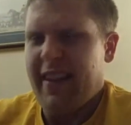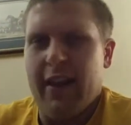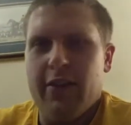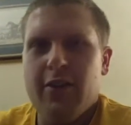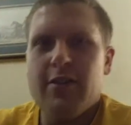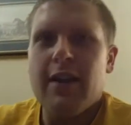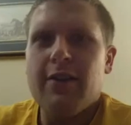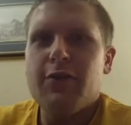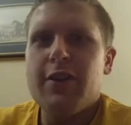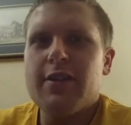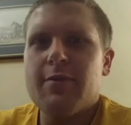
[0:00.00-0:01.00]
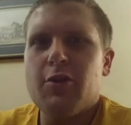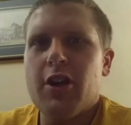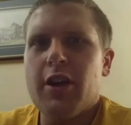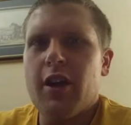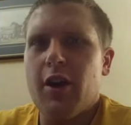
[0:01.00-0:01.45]
There's definitely some
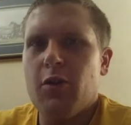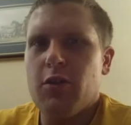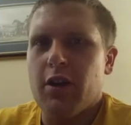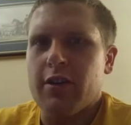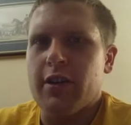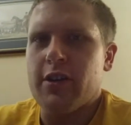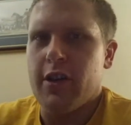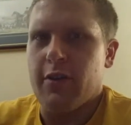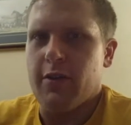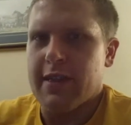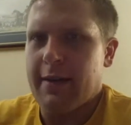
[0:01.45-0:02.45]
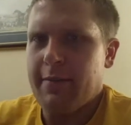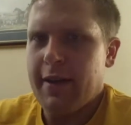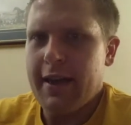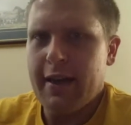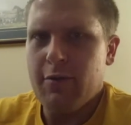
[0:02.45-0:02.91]
good oak on the nose. I'm
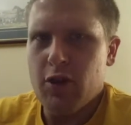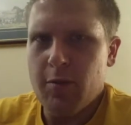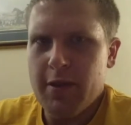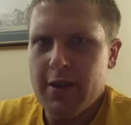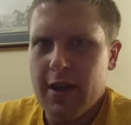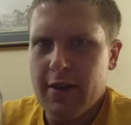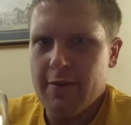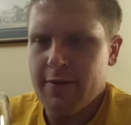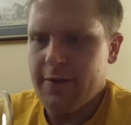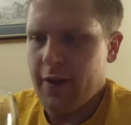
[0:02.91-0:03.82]
getting aromas of